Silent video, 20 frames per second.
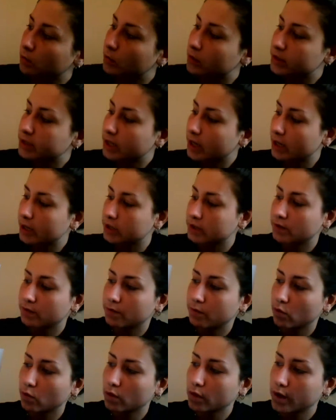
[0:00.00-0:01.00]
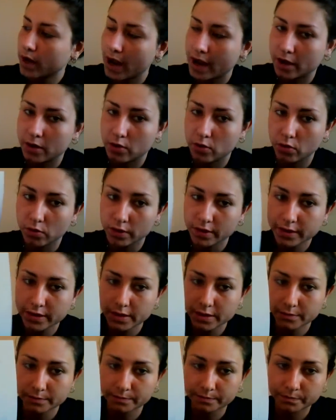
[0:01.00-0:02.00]
which has 4
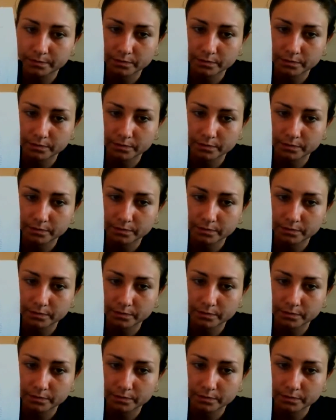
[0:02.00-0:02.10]
categories,